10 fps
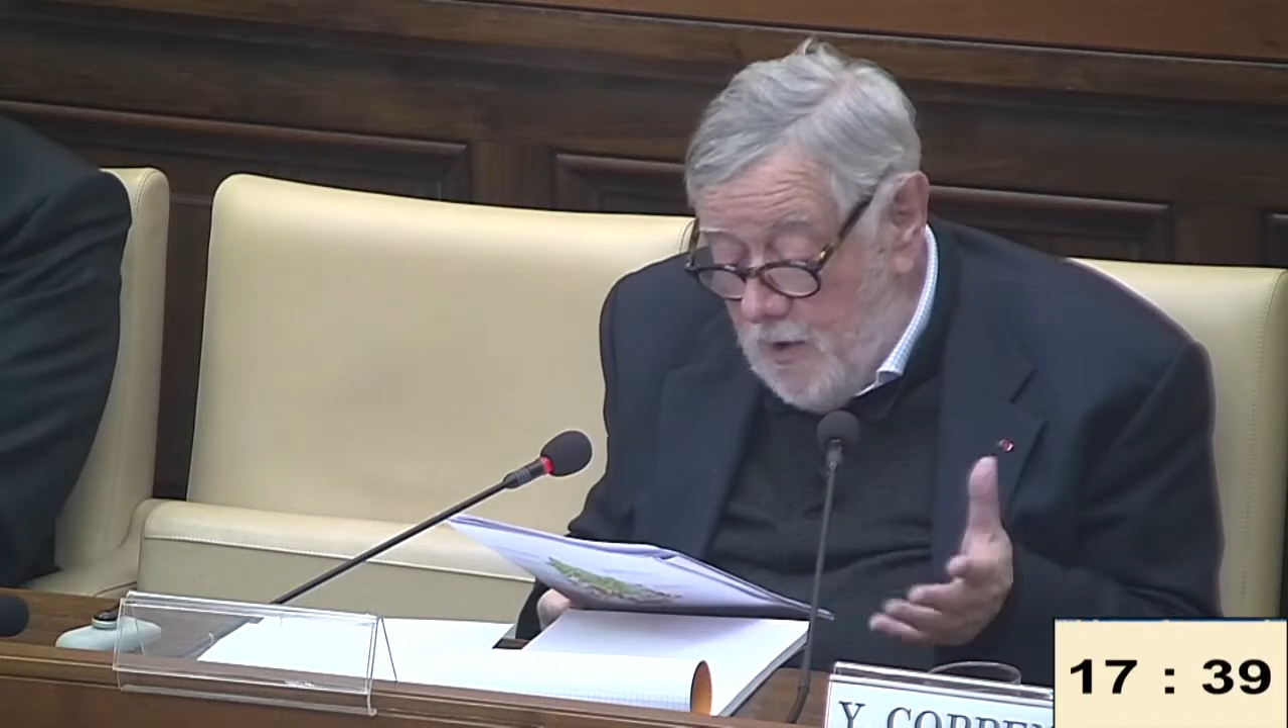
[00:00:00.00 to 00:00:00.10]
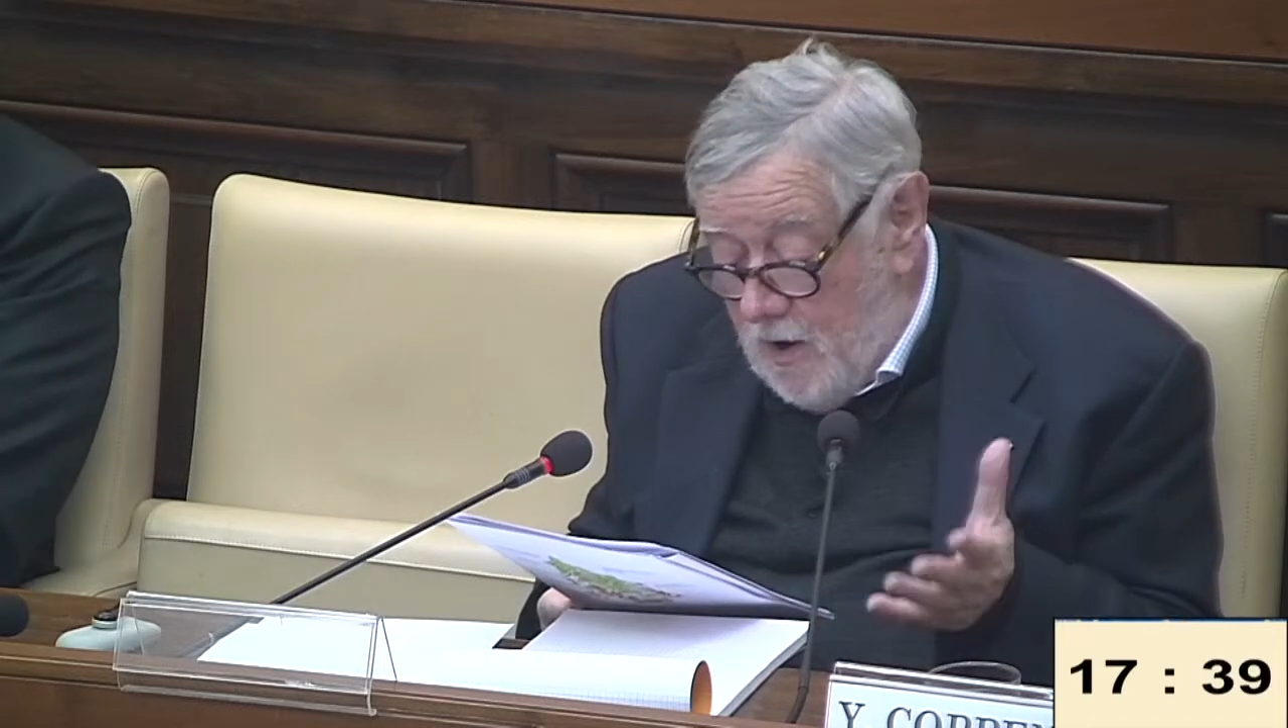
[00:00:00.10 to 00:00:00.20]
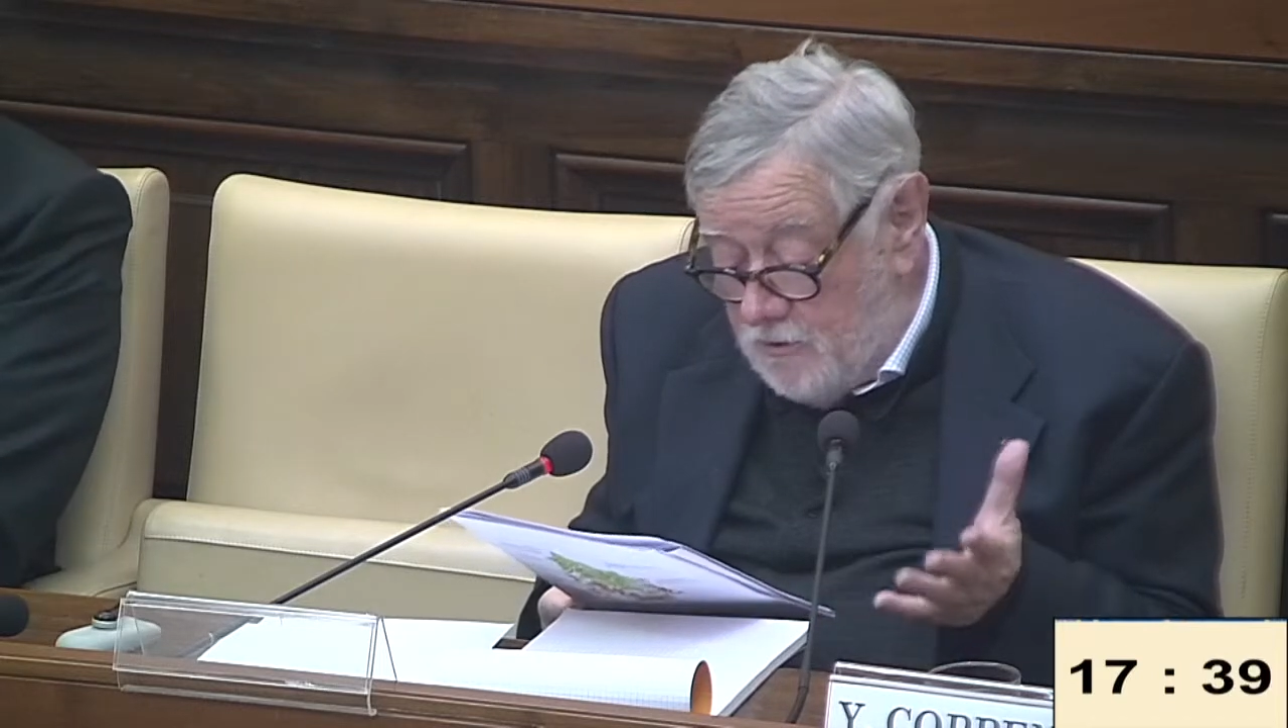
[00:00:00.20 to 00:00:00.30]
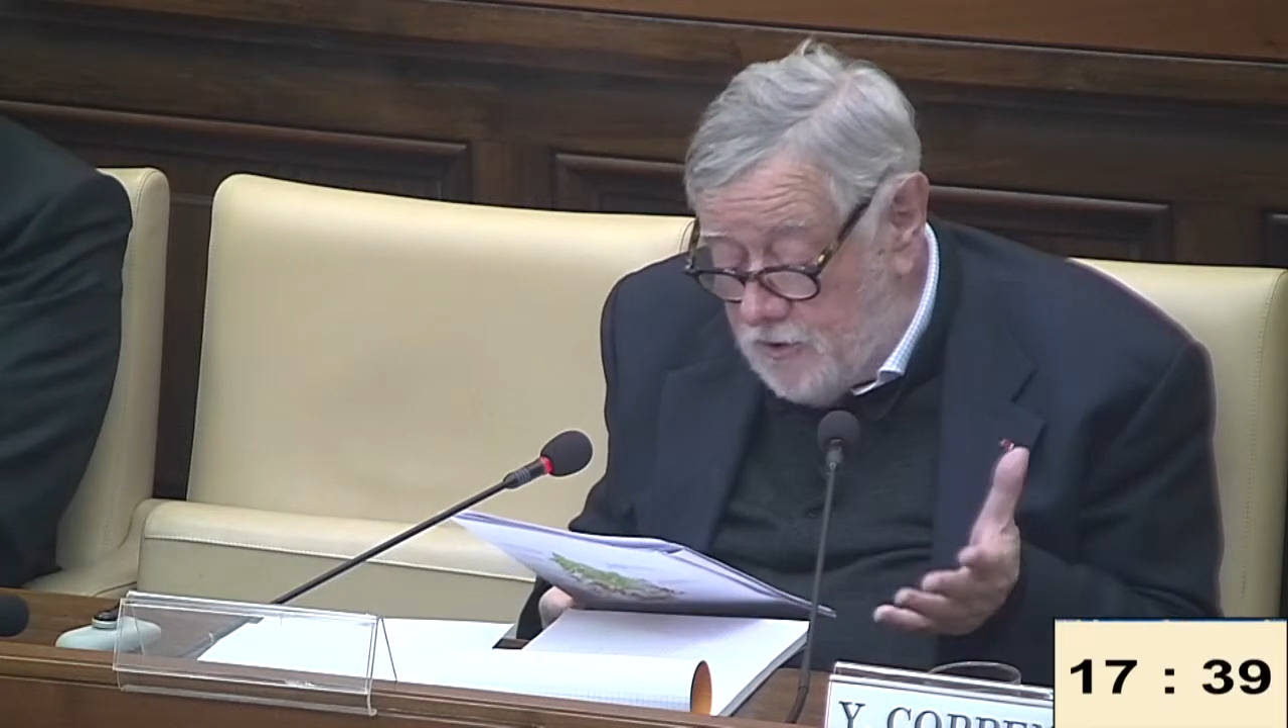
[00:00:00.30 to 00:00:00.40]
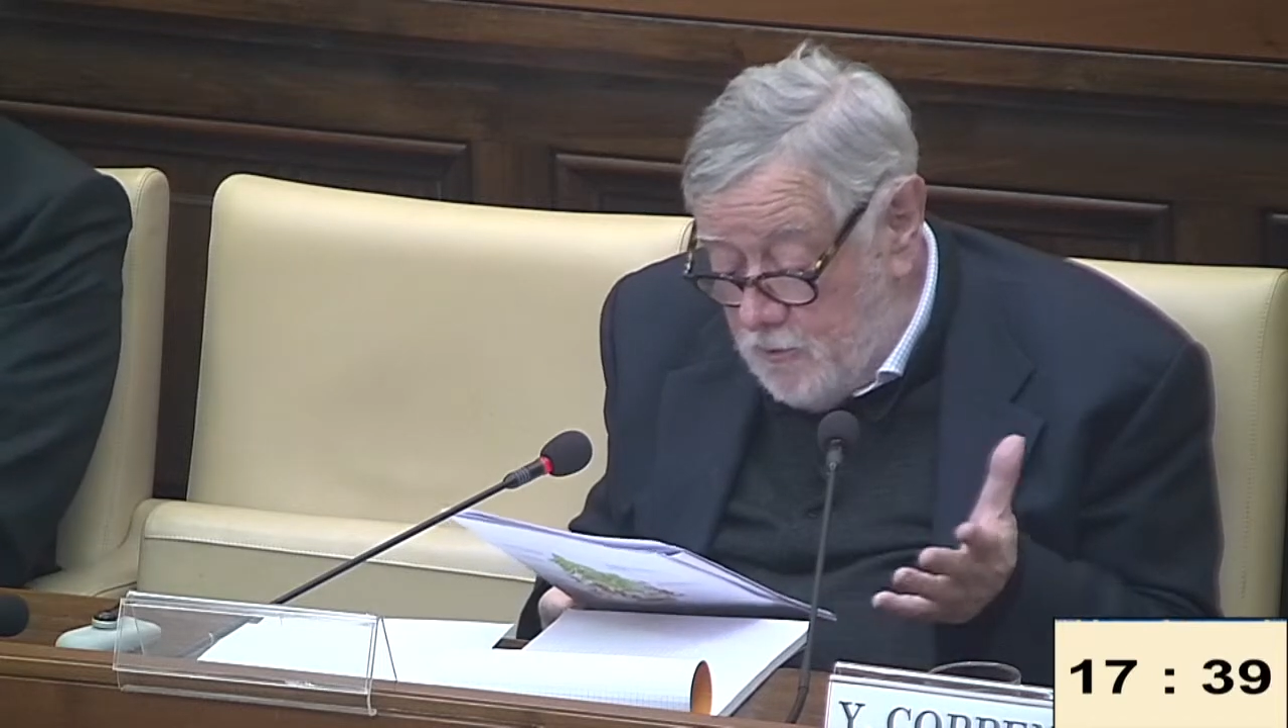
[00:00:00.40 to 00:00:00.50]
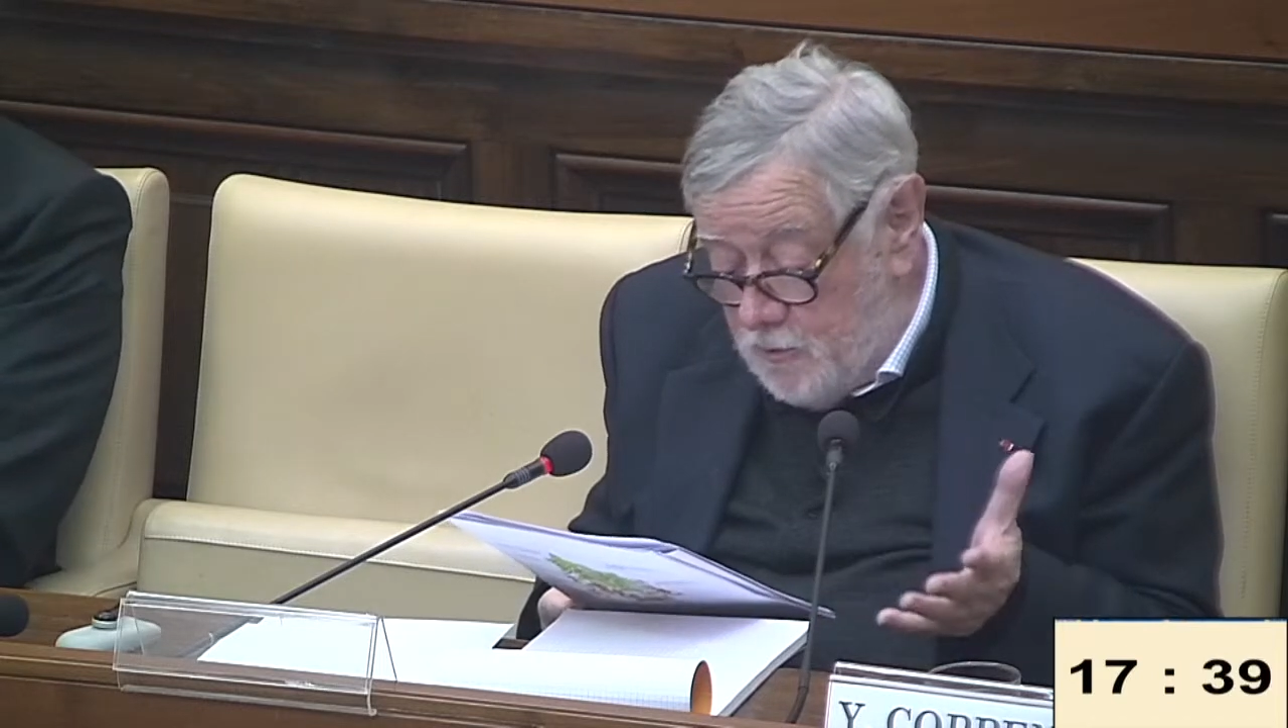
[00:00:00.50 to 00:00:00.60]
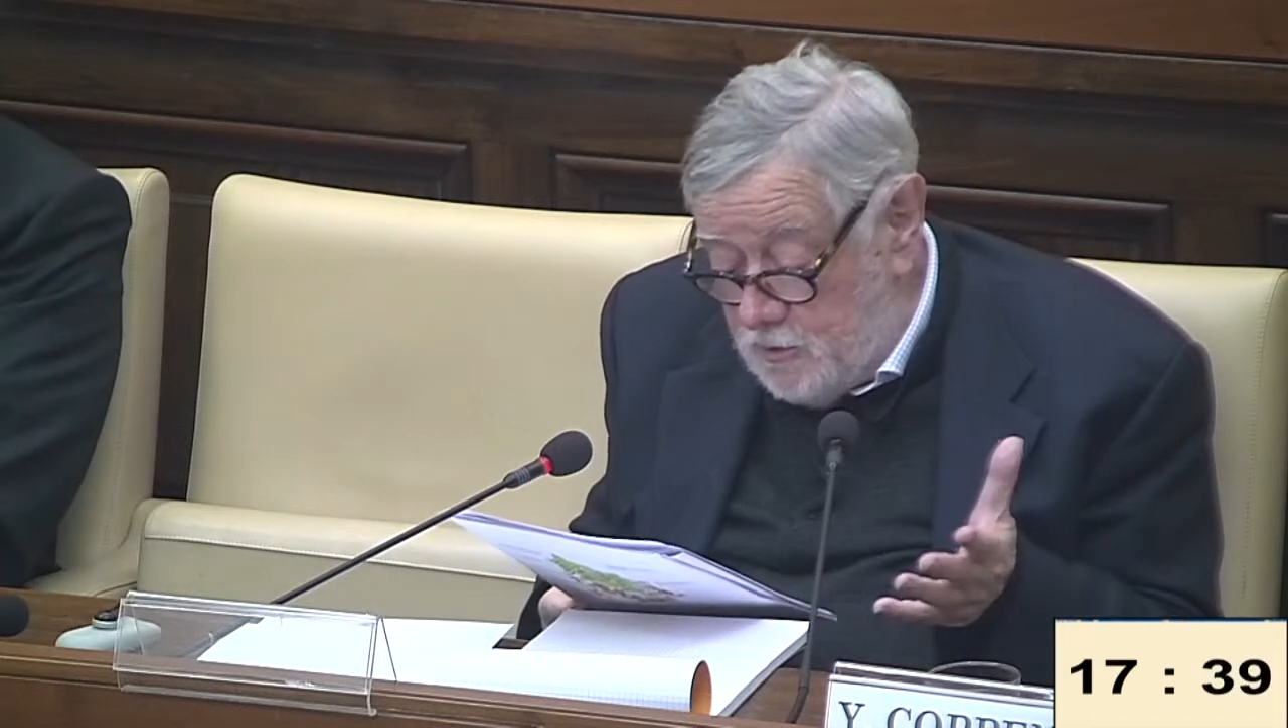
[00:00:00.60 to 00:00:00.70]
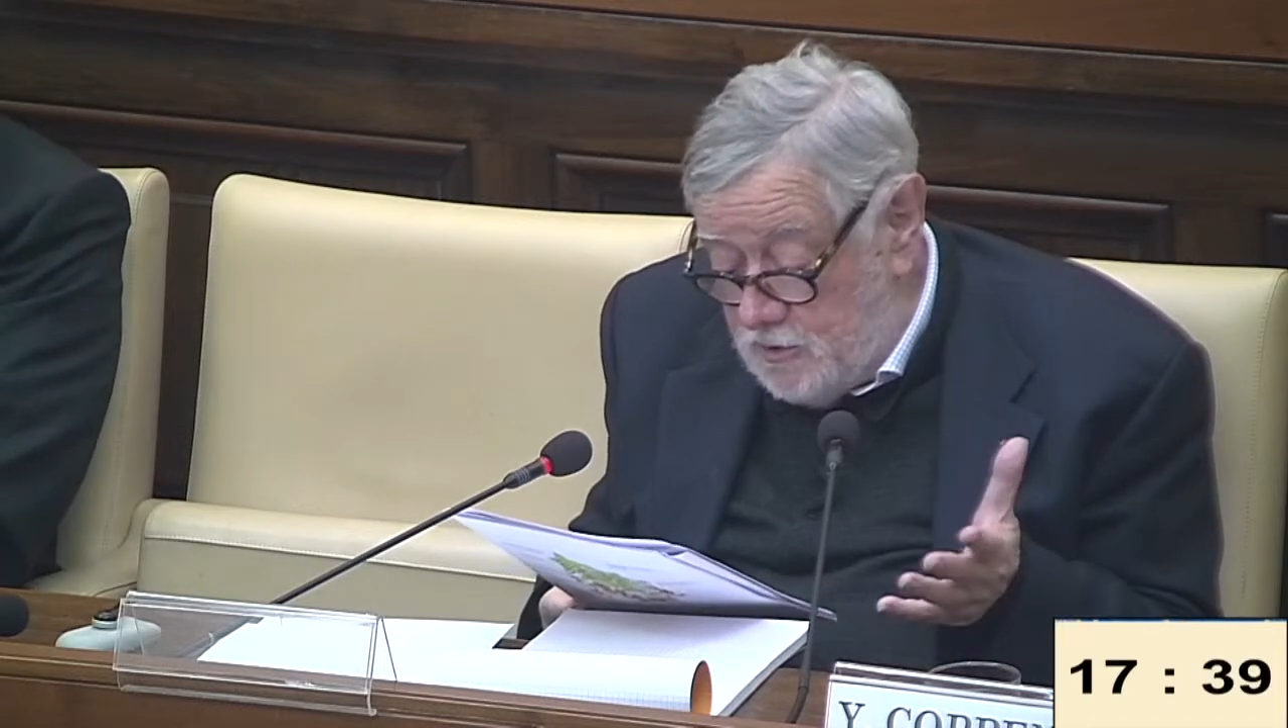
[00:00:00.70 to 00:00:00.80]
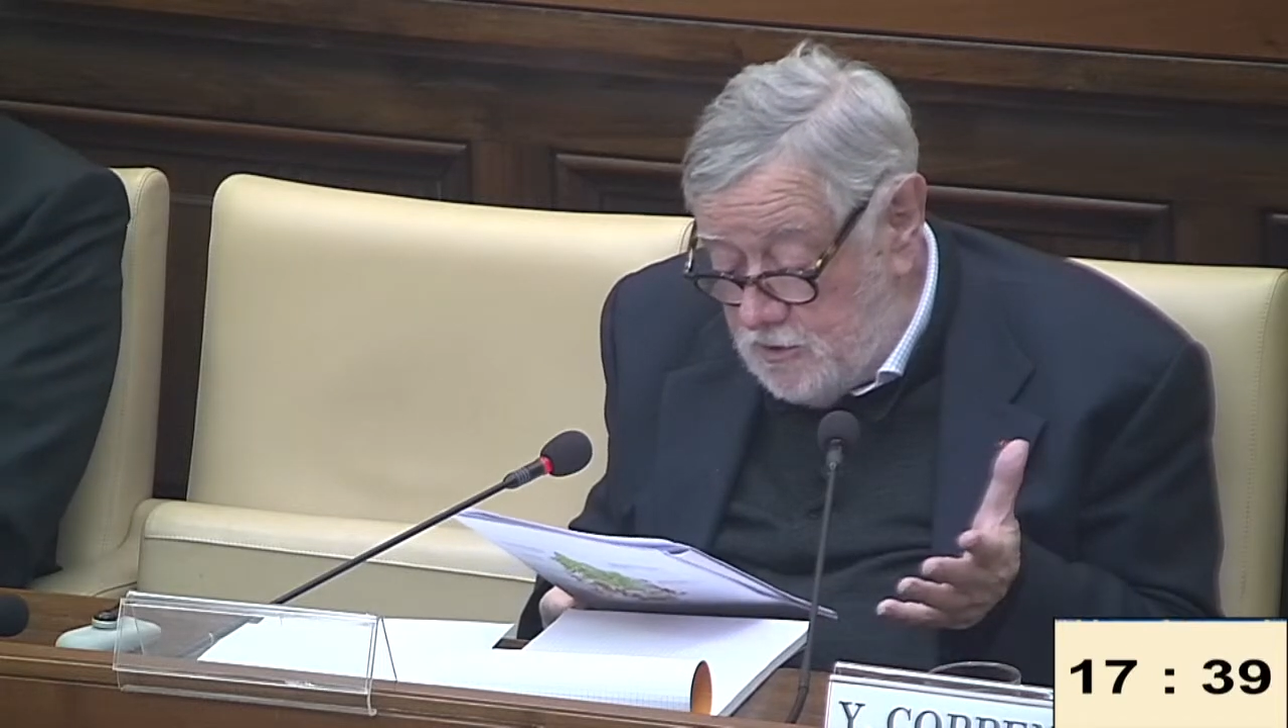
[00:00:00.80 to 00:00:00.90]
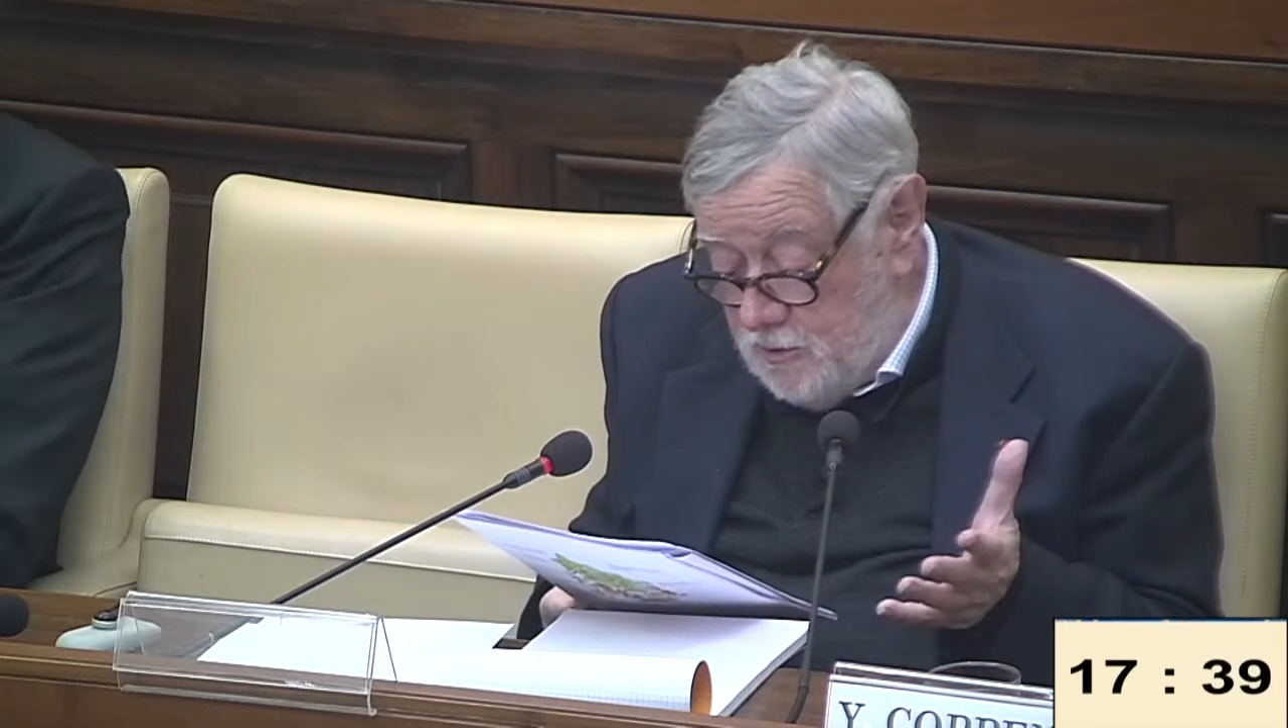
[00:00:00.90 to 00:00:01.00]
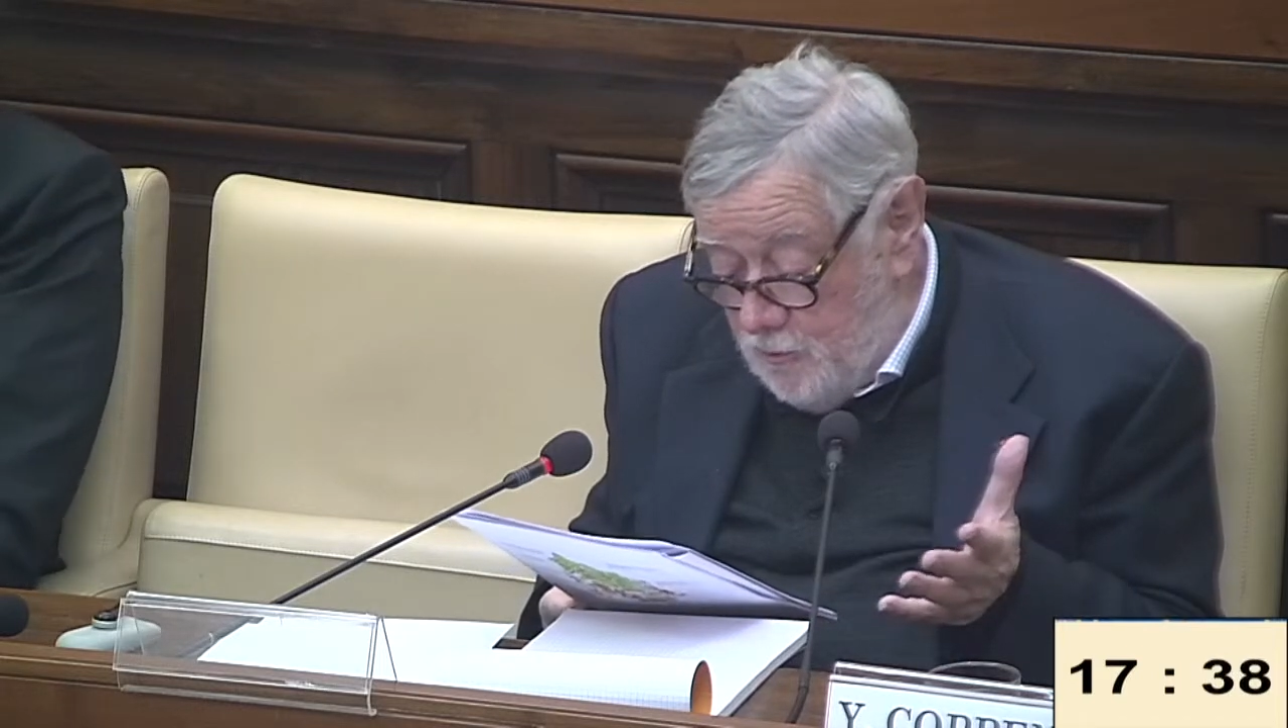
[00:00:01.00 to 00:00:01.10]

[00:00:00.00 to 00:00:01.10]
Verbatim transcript: Paranthropus